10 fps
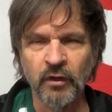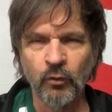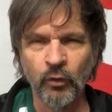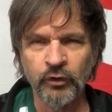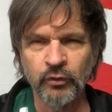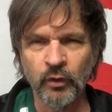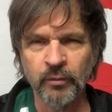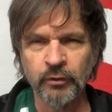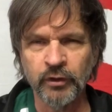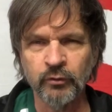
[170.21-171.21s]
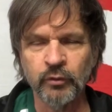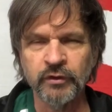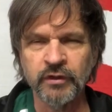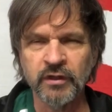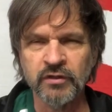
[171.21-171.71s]
where you want to put it with
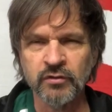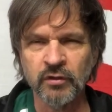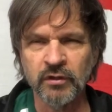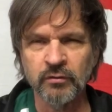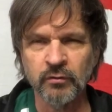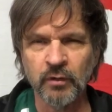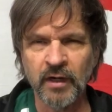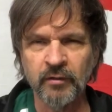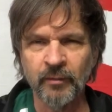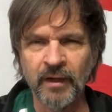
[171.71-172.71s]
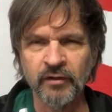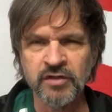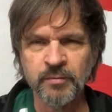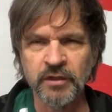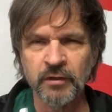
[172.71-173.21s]
the right amount of
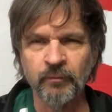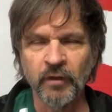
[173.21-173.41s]
spin.